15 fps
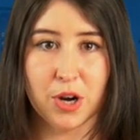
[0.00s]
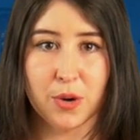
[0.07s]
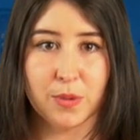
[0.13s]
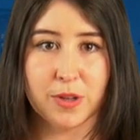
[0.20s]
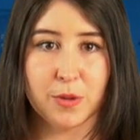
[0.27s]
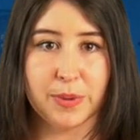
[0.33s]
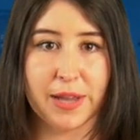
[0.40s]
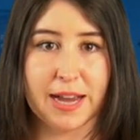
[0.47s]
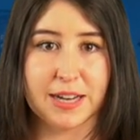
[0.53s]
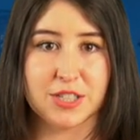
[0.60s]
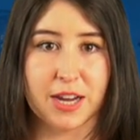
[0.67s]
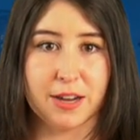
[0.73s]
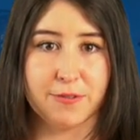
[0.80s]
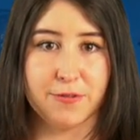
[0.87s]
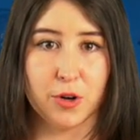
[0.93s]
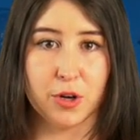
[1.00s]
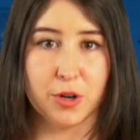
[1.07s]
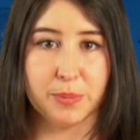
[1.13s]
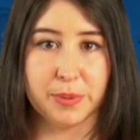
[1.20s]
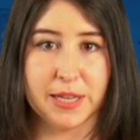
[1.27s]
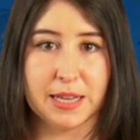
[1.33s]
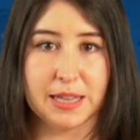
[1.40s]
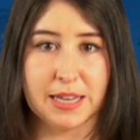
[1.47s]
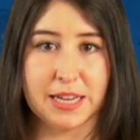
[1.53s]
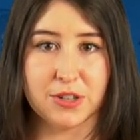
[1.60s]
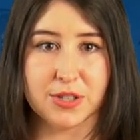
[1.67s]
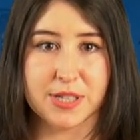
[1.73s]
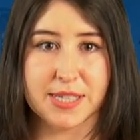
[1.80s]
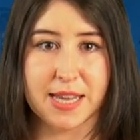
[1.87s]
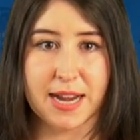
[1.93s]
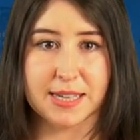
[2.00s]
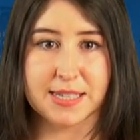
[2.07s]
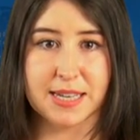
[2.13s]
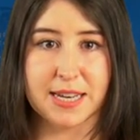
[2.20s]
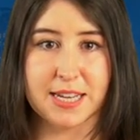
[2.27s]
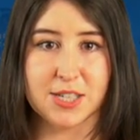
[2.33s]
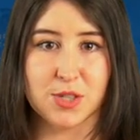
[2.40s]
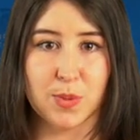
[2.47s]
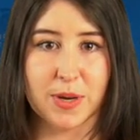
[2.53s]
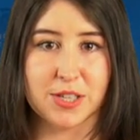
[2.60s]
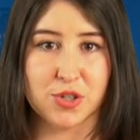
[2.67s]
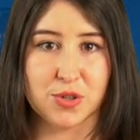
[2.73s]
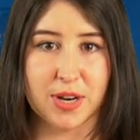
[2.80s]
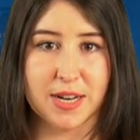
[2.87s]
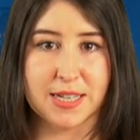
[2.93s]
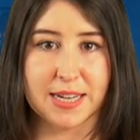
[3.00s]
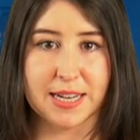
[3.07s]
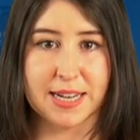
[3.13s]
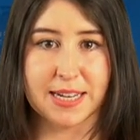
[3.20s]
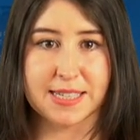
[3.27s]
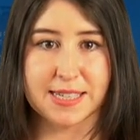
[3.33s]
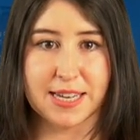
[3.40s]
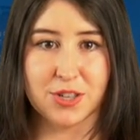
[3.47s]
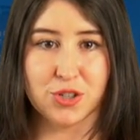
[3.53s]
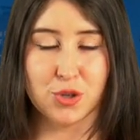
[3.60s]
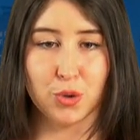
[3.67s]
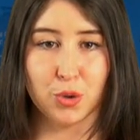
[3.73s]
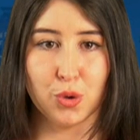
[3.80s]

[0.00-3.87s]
where the Blackjack Fault obliquely intersects an east-west trending extensional